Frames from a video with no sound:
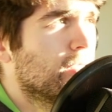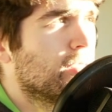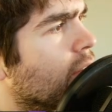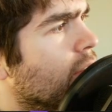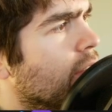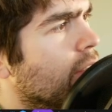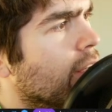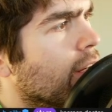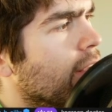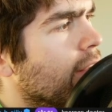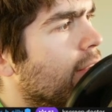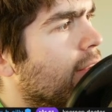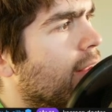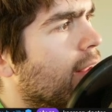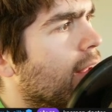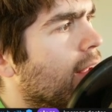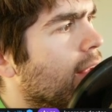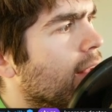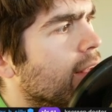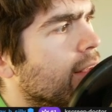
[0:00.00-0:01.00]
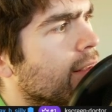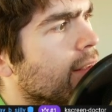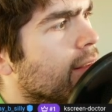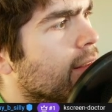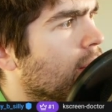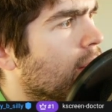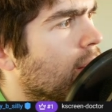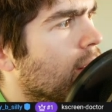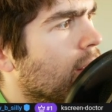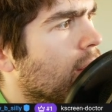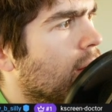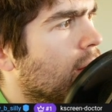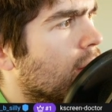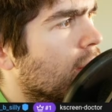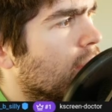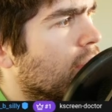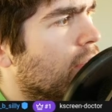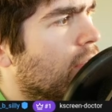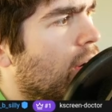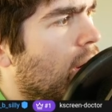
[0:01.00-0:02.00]
Not that
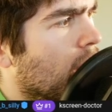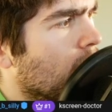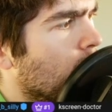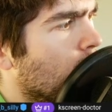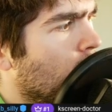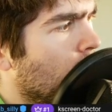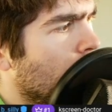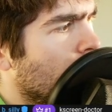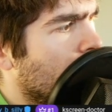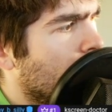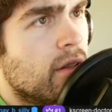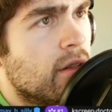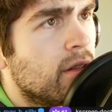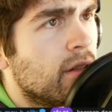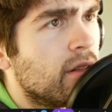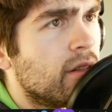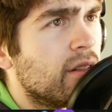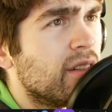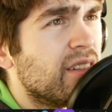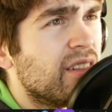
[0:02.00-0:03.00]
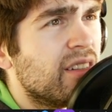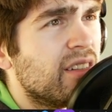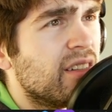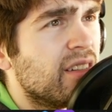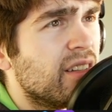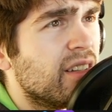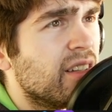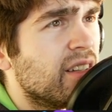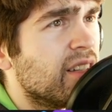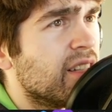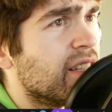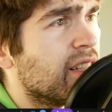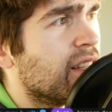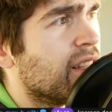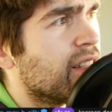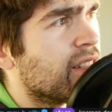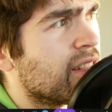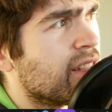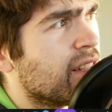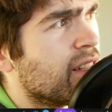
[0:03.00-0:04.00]
dogbolt?
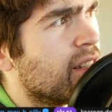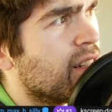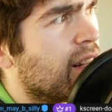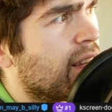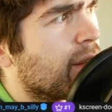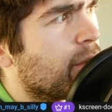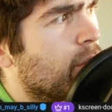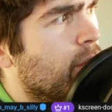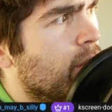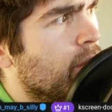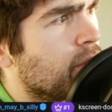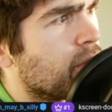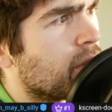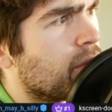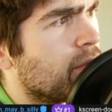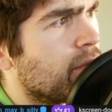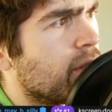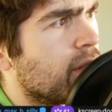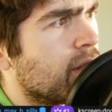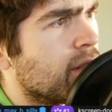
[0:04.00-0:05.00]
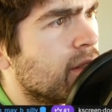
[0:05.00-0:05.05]
Isn't it like bolt something?